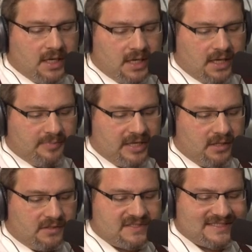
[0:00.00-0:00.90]

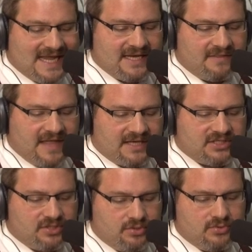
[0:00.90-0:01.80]
uh, stated
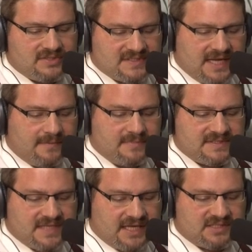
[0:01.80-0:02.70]
that two same
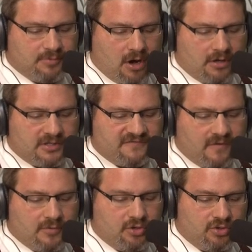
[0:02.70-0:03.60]
sex partners
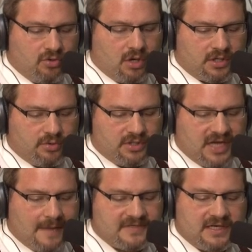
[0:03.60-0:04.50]
from New York who
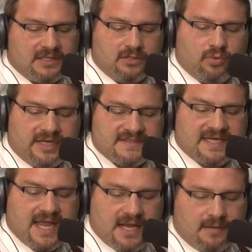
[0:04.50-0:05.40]
adopted a
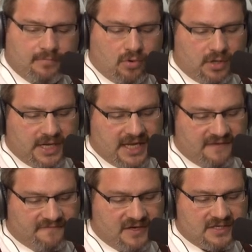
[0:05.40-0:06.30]
Louisiana born
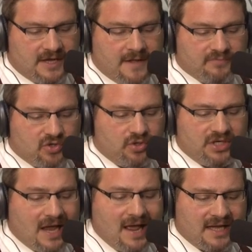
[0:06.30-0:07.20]
infant could
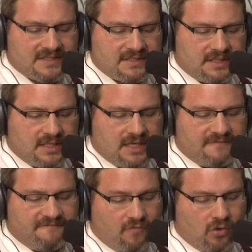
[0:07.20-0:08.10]
not uh,
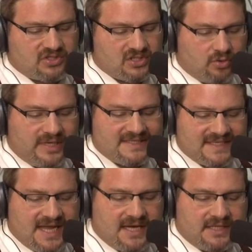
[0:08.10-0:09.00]
force
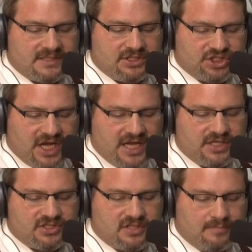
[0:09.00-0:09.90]
Louisiana to
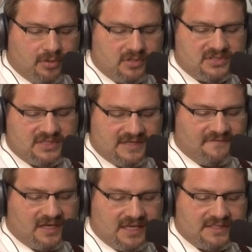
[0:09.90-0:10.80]
change the birth
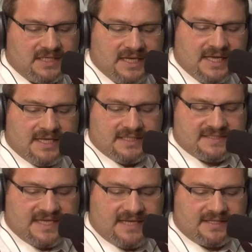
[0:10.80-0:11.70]
certificate to
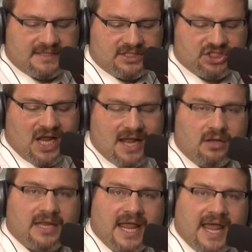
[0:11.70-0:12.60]
state that the
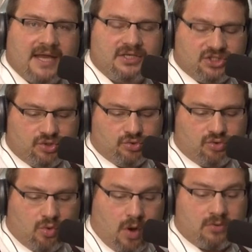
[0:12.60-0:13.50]
child had two,
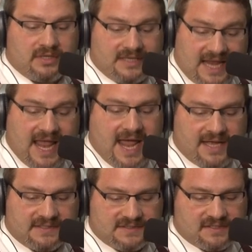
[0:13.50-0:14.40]
quote,
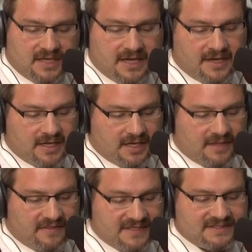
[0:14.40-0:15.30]
dads.
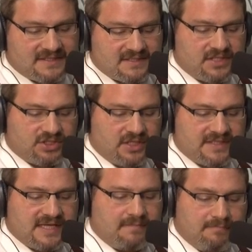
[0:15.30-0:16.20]
Uh, this decision
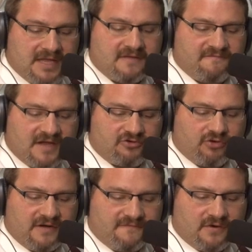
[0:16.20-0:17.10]
is a big
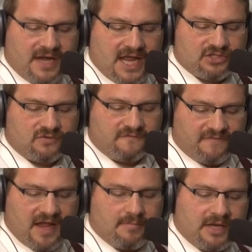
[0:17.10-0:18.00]
victory for natural
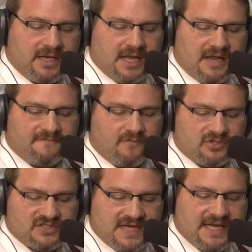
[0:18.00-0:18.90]
family and for
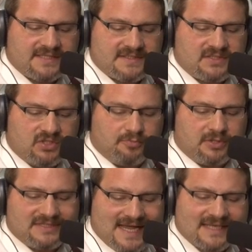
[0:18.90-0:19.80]
states to
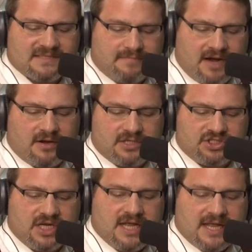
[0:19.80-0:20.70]
protect
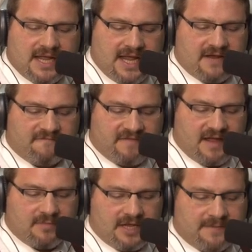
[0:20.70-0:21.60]
marriage and
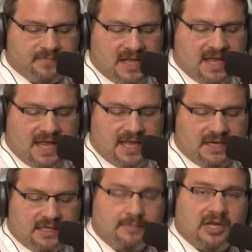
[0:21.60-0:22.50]
family.
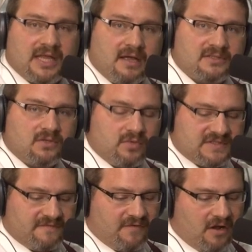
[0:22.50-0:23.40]
And Liberty Counsel
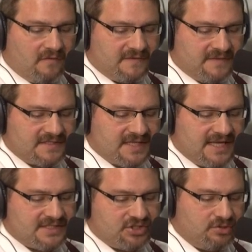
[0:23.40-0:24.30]
was involved in this
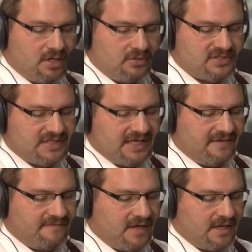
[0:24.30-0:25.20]
case, as you know,
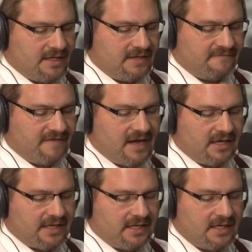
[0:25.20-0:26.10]
Steve, uh, in
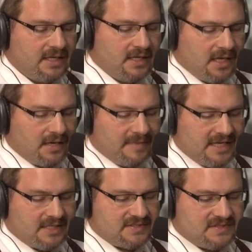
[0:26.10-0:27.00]
filing an, an
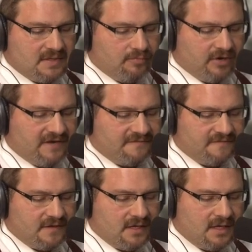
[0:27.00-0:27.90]
amicus
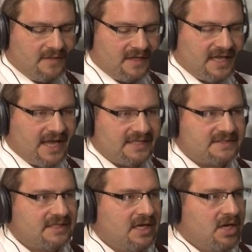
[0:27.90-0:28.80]
brief uh, in the
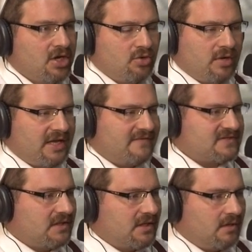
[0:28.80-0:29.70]
case. Do you want to give
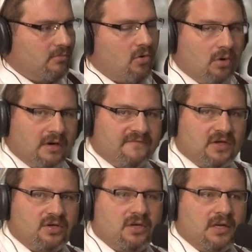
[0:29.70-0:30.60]
us a little more, if
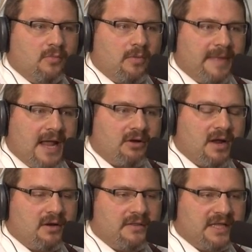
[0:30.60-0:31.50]
you could, a little more
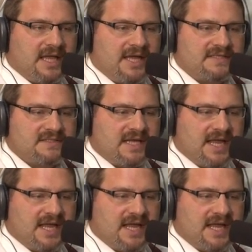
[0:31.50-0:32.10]
background on the case,